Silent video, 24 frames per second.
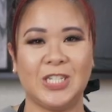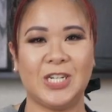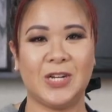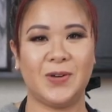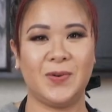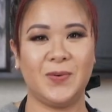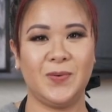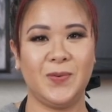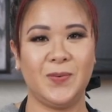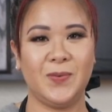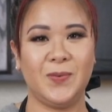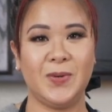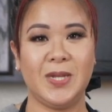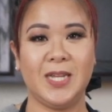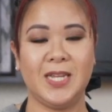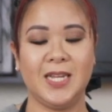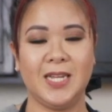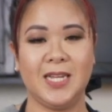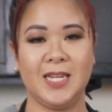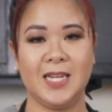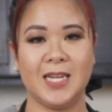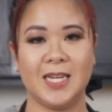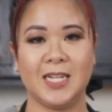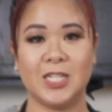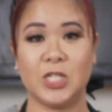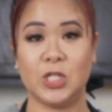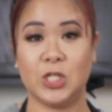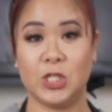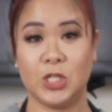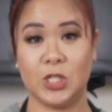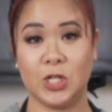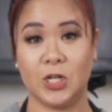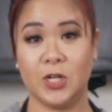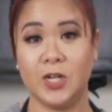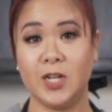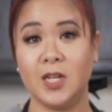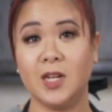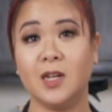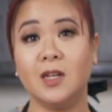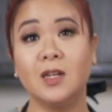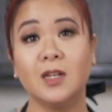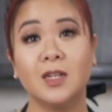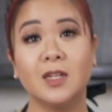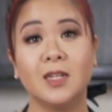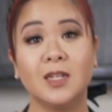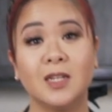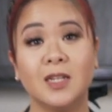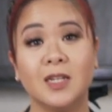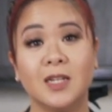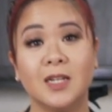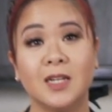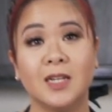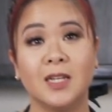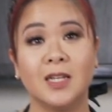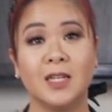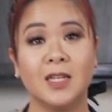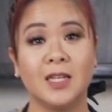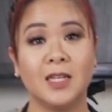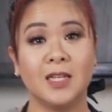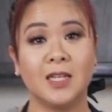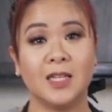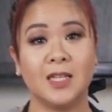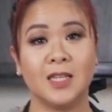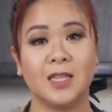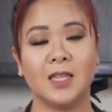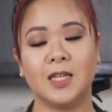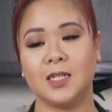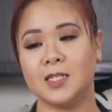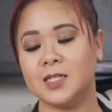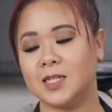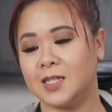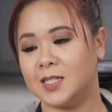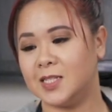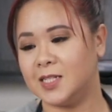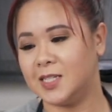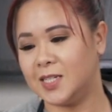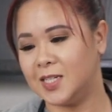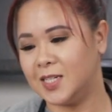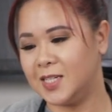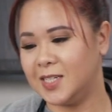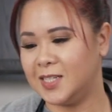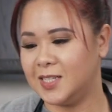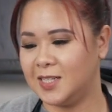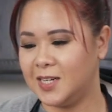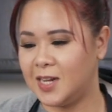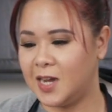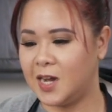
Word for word: Shall we get started? Let's get started. Let's get started.